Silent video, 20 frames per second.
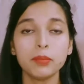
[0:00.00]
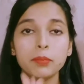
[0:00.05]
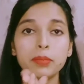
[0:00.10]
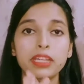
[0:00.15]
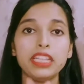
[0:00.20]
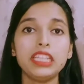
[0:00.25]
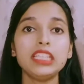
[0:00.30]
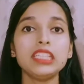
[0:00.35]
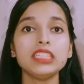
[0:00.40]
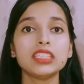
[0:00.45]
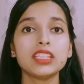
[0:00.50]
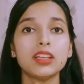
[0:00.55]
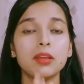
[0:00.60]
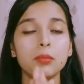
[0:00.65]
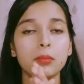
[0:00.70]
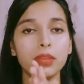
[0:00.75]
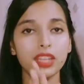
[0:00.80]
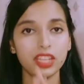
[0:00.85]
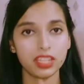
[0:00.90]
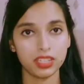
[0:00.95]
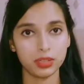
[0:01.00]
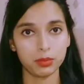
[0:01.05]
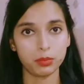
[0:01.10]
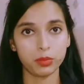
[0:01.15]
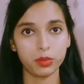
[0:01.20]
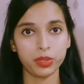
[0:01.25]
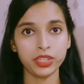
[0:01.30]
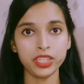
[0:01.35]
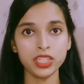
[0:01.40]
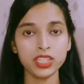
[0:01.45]
please make it a
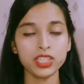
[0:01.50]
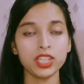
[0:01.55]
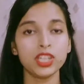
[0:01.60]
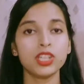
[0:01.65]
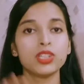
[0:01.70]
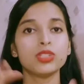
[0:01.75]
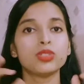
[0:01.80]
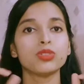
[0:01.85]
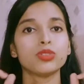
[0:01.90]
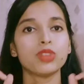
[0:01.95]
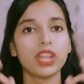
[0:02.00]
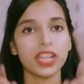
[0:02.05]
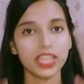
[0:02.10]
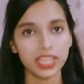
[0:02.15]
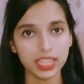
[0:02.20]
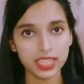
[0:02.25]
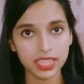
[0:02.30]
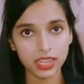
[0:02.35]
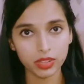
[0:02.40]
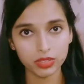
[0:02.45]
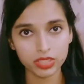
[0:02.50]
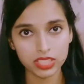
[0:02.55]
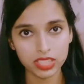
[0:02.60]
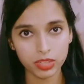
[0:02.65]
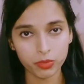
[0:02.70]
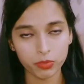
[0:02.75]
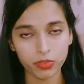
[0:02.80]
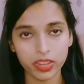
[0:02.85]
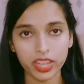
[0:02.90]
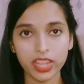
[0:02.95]
point to write it down
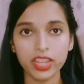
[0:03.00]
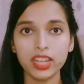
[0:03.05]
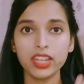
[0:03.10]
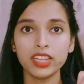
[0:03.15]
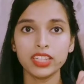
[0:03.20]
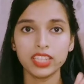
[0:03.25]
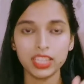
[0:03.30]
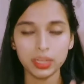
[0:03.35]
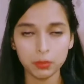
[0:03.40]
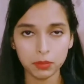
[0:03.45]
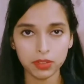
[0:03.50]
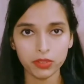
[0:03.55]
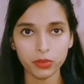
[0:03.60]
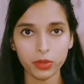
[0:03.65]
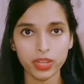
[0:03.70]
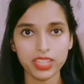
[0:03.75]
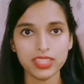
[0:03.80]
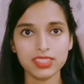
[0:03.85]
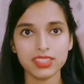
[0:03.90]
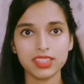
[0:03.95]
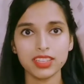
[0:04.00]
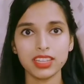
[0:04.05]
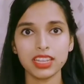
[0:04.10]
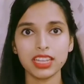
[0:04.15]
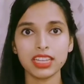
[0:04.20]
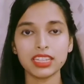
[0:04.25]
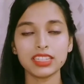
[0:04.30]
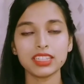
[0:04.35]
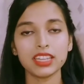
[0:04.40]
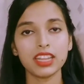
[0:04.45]
somewhere, keep revising
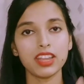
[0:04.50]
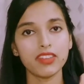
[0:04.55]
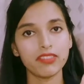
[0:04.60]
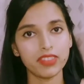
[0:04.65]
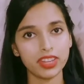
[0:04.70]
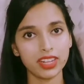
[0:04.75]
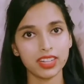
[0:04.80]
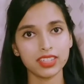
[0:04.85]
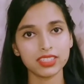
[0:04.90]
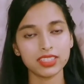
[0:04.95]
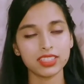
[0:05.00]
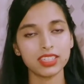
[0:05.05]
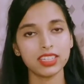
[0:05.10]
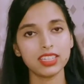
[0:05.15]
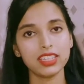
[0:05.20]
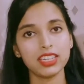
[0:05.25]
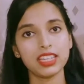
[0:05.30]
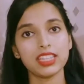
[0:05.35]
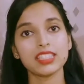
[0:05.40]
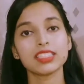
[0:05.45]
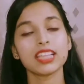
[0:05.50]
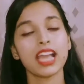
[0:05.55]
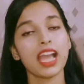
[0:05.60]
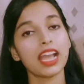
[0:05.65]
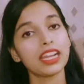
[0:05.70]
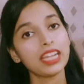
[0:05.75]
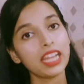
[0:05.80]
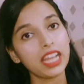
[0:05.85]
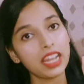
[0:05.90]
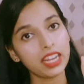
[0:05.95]
it every alternate days,
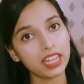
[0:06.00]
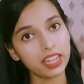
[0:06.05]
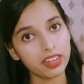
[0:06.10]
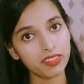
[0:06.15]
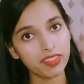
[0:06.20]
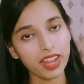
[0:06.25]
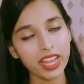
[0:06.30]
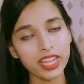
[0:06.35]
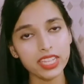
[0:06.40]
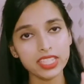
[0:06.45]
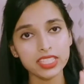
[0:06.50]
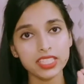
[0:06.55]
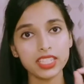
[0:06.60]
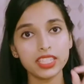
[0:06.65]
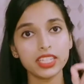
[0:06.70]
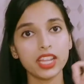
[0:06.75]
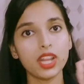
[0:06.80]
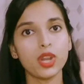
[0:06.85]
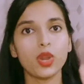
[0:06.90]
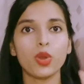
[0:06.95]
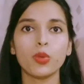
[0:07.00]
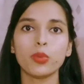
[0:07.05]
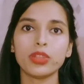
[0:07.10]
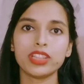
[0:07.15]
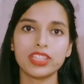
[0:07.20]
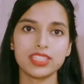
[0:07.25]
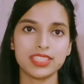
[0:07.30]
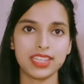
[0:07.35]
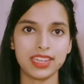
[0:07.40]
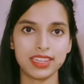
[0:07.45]
and revise it along
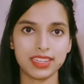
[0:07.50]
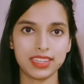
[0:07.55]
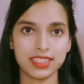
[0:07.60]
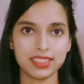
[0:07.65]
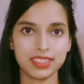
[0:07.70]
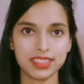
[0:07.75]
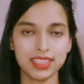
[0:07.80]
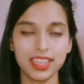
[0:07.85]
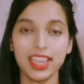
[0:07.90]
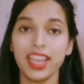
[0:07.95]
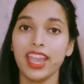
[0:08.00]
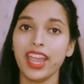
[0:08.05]
with the sentence.